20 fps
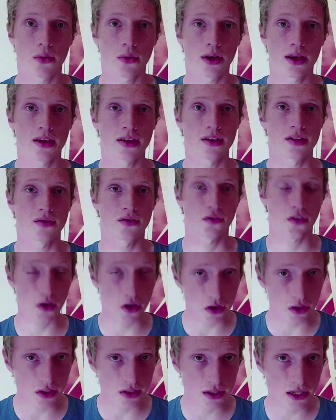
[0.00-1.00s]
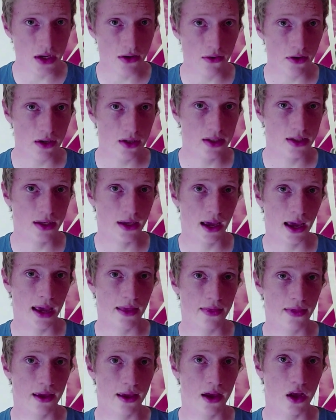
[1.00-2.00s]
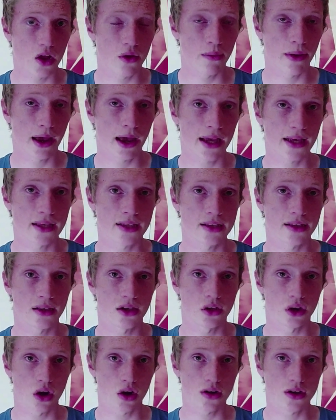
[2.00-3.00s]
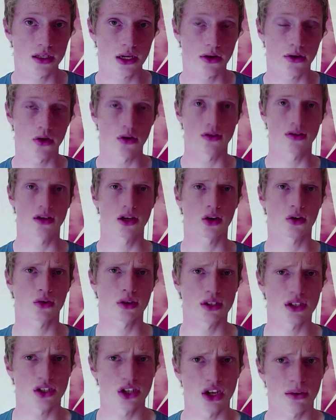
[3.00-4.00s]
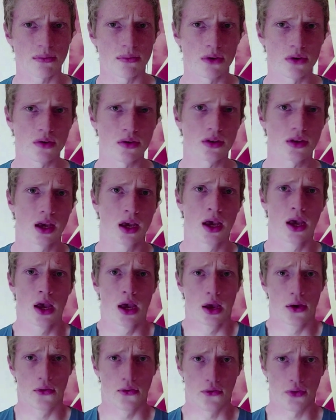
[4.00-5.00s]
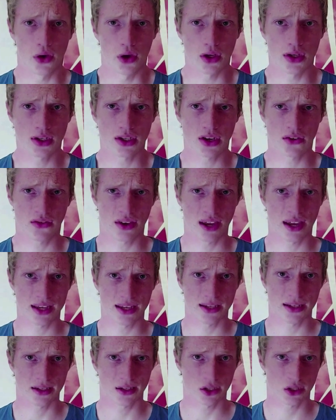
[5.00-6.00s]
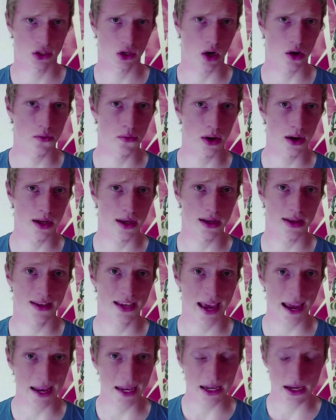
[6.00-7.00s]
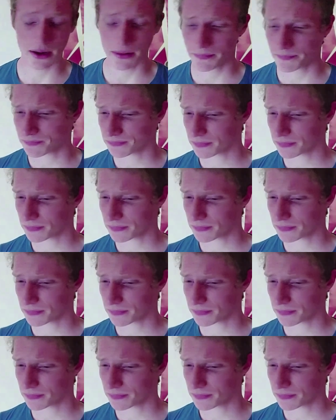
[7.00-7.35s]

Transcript: Whittaker's first series at the helm as the Doctor, and also Chris Chibnall's first of his showrunner tenure.